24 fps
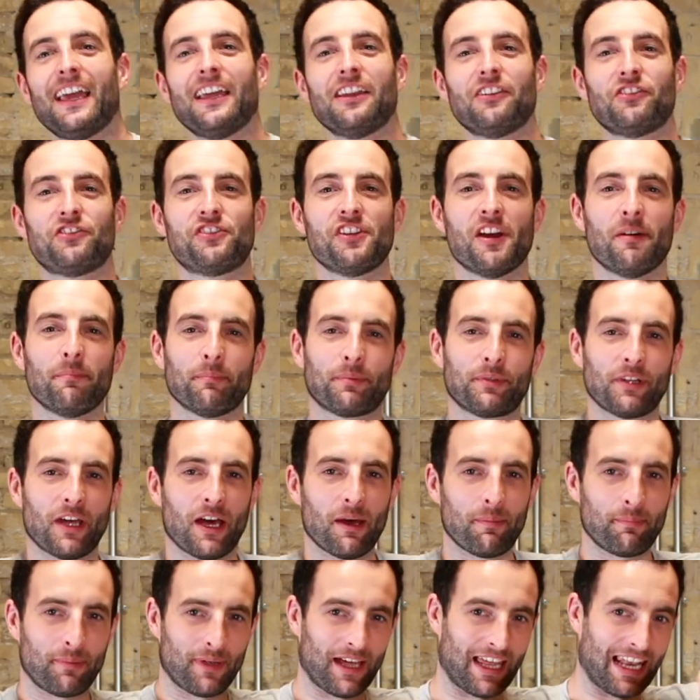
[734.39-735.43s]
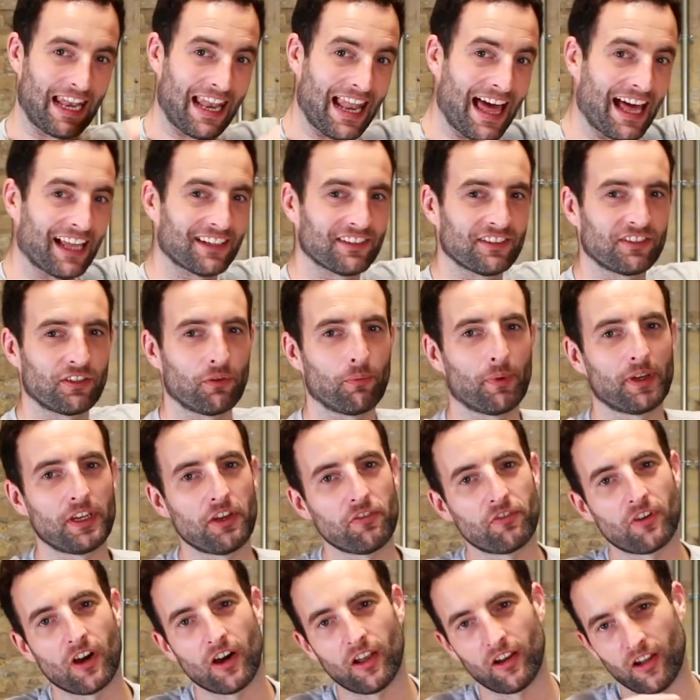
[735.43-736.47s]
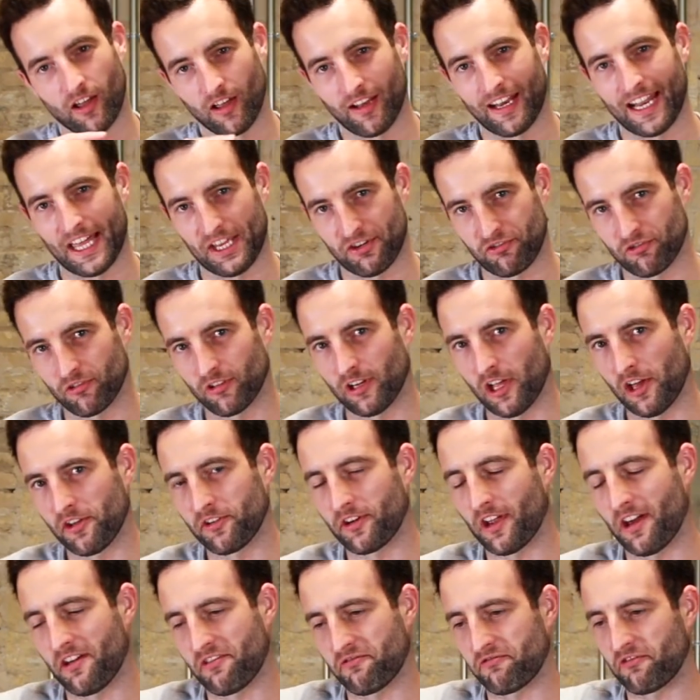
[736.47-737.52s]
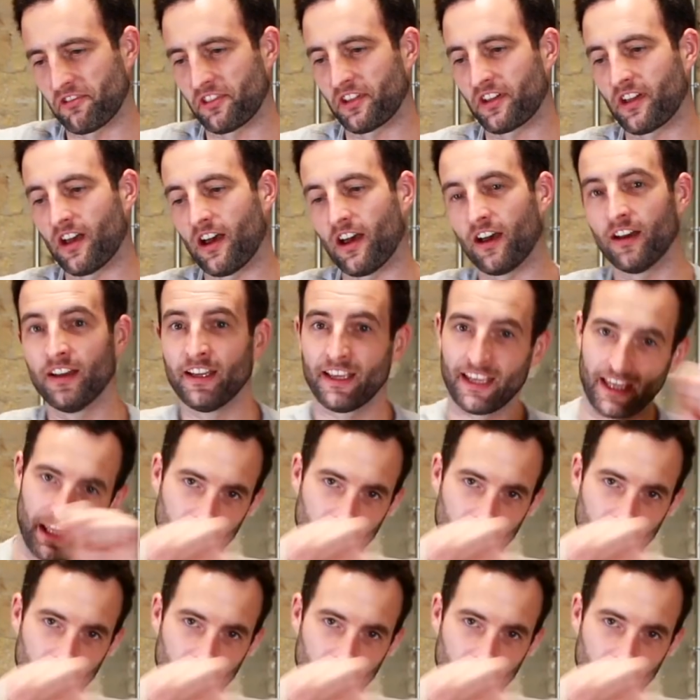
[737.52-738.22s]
it jumps up and lands, and when you've got a lot of lateral load going through the car,